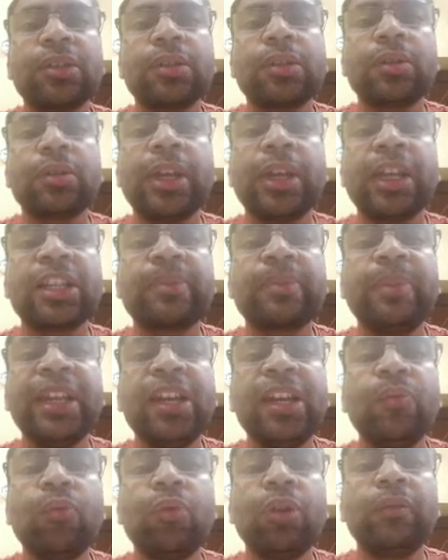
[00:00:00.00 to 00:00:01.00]
So
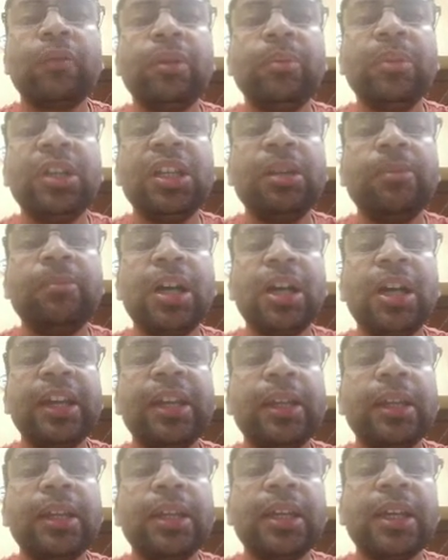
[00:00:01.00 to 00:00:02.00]
explain what we mean
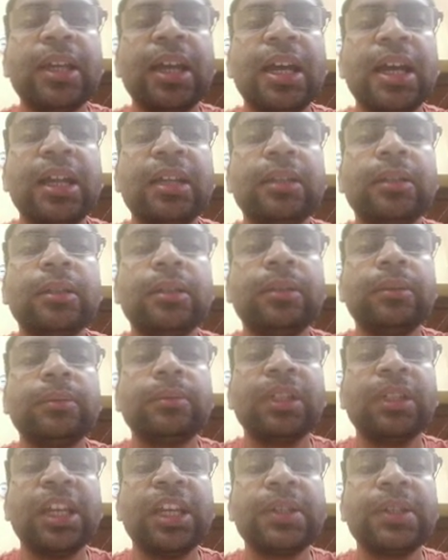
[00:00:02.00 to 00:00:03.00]
by an
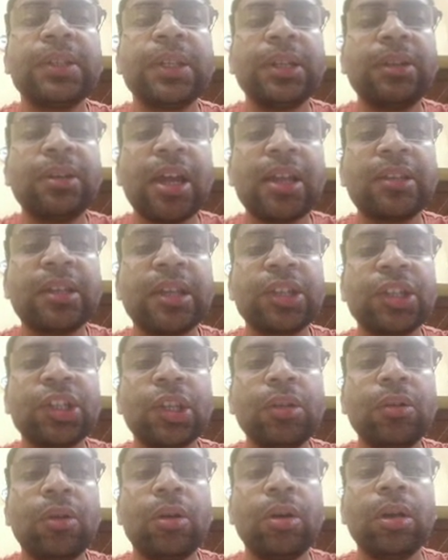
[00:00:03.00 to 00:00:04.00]
ACID
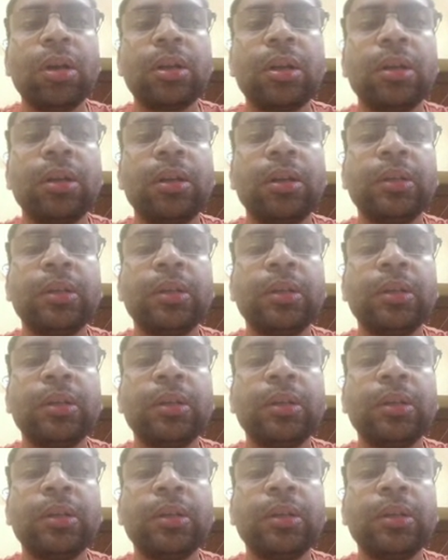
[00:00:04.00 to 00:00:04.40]
transaction, or